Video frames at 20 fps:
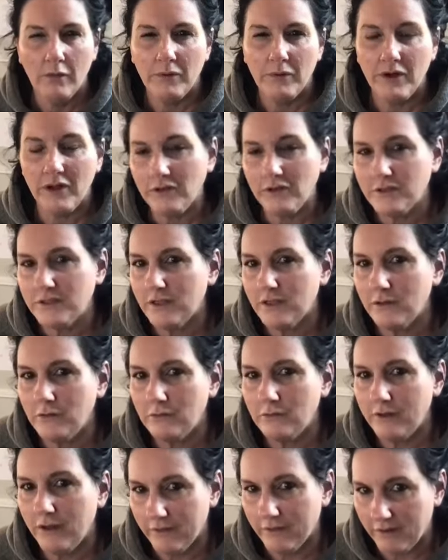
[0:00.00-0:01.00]
But also,
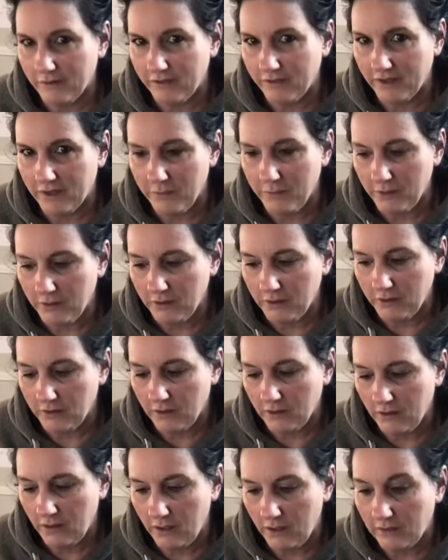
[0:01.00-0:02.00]
now that I think about
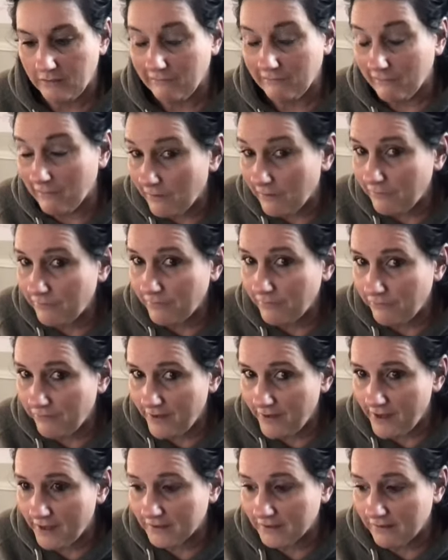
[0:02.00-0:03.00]
it, I love the
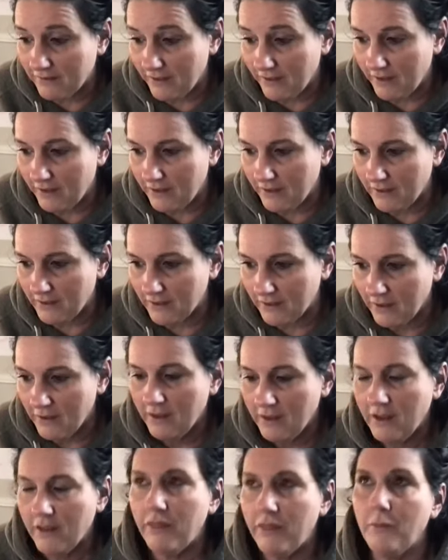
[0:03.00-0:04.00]
fact that
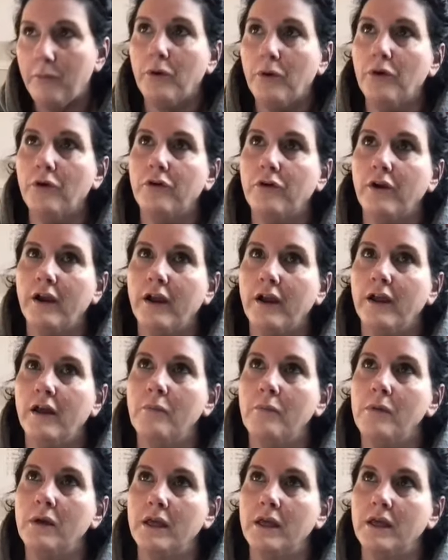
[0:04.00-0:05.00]
the program